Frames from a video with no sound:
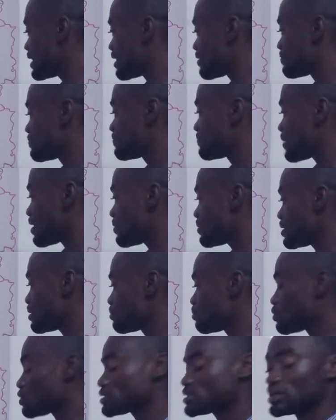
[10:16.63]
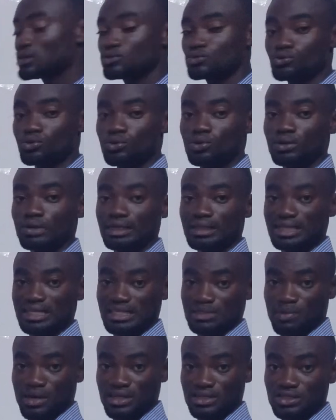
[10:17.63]
a very important role in the
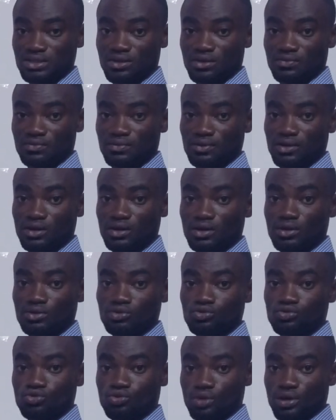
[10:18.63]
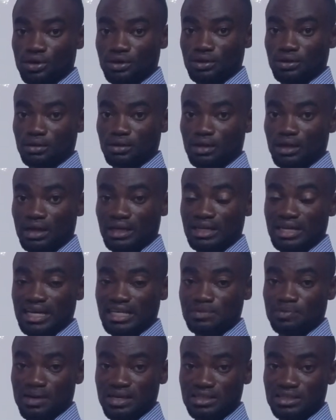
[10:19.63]
expansion of trade, in the
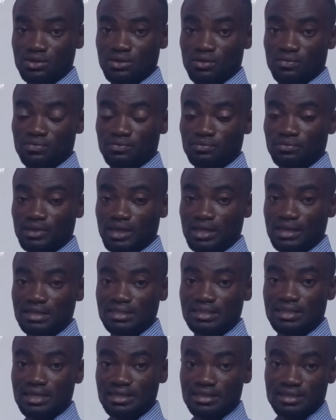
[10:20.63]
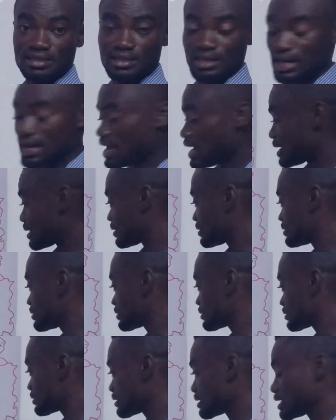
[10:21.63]
expansion of states and
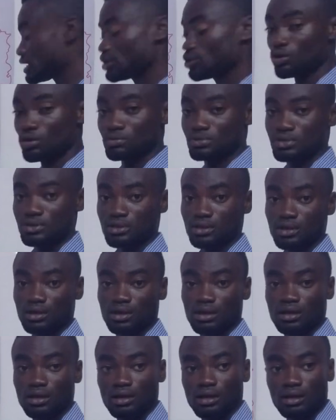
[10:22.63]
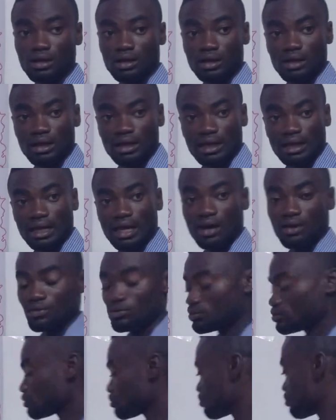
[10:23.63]
kingdoms. Now,